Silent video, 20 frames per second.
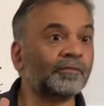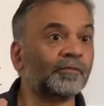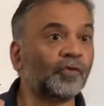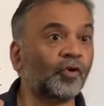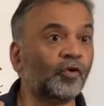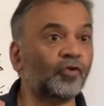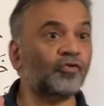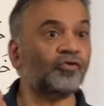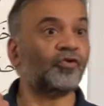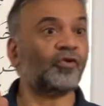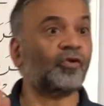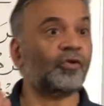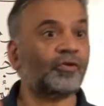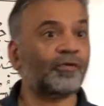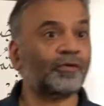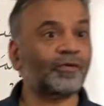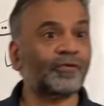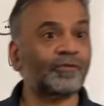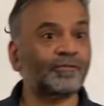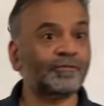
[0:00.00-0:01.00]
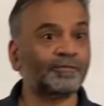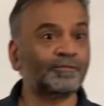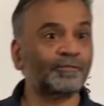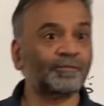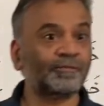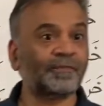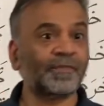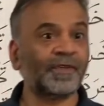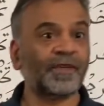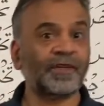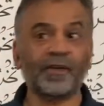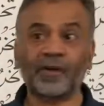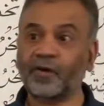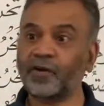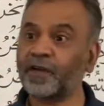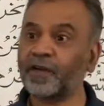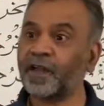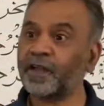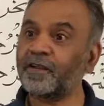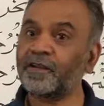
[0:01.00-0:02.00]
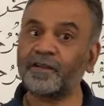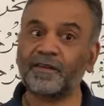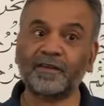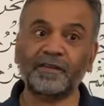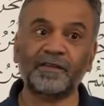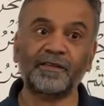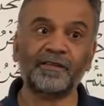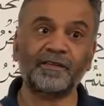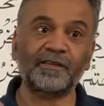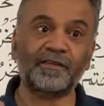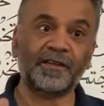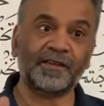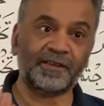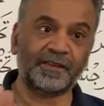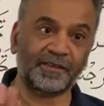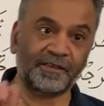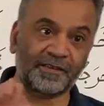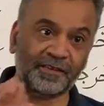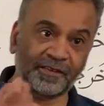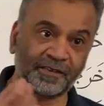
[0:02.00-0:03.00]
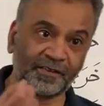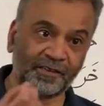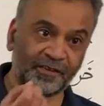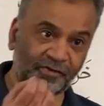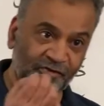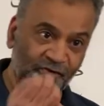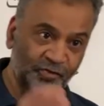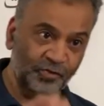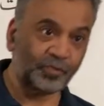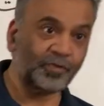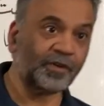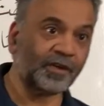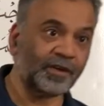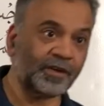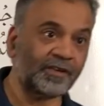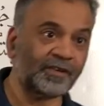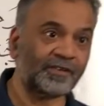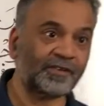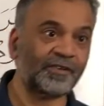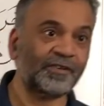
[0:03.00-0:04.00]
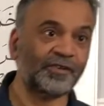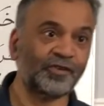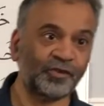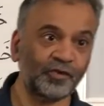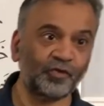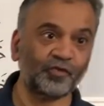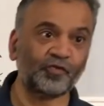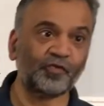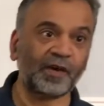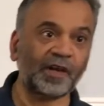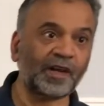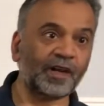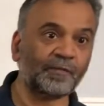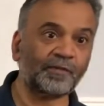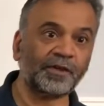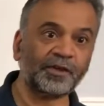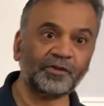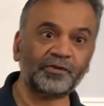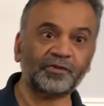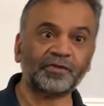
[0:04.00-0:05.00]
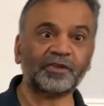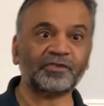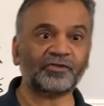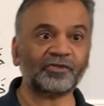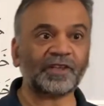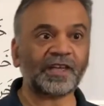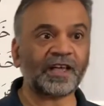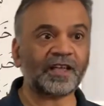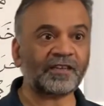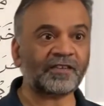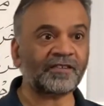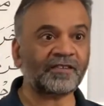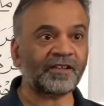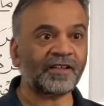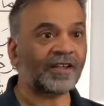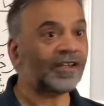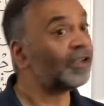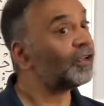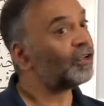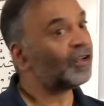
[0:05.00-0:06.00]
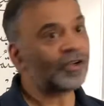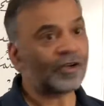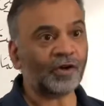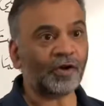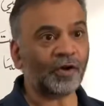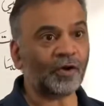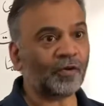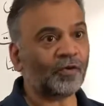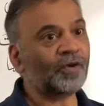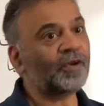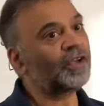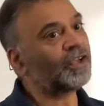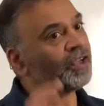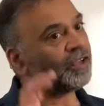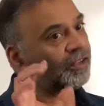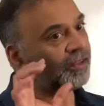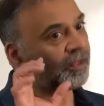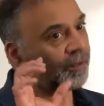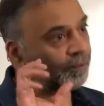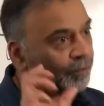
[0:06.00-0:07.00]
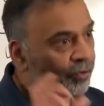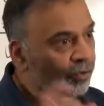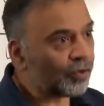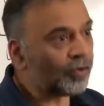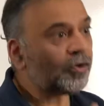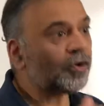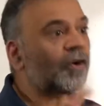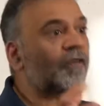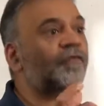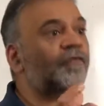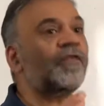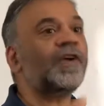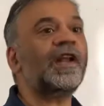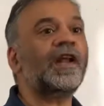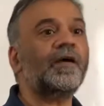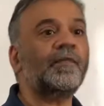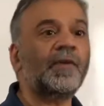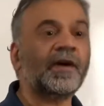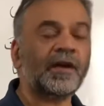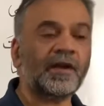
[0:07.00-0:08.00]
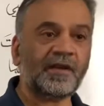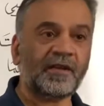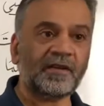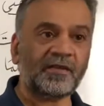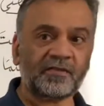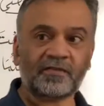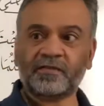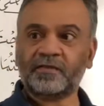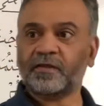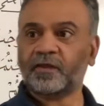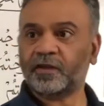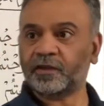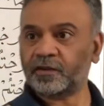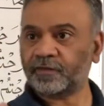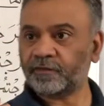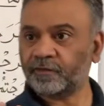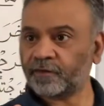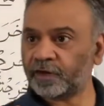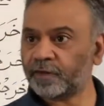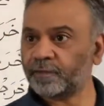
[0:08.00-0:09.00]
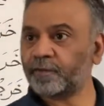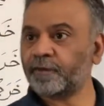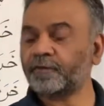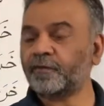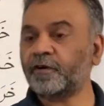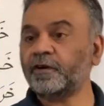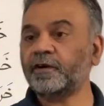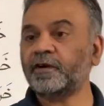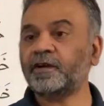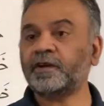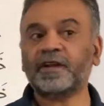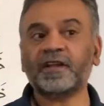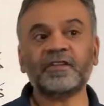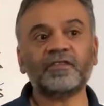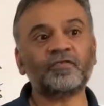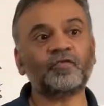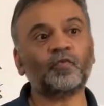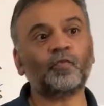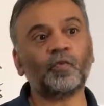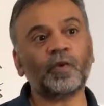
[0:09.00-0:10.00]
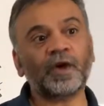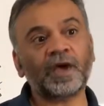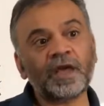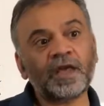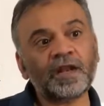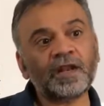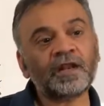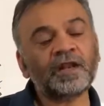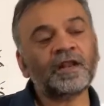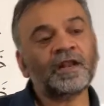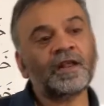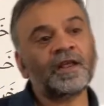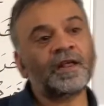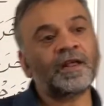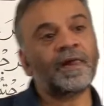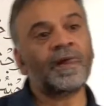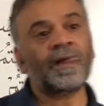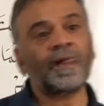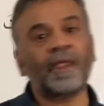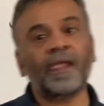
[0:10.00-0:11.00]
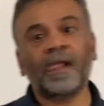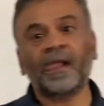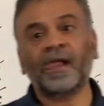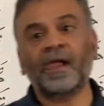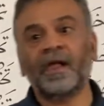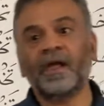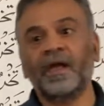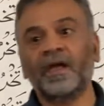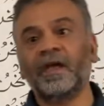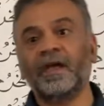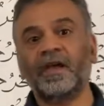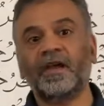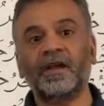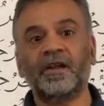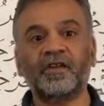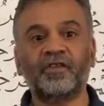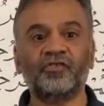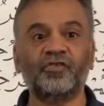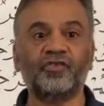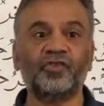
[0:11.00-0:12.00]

Unzur. Now can the student use fail amar to the ustaz? No. The beauty of fail amar is, or the verb of order is, when it is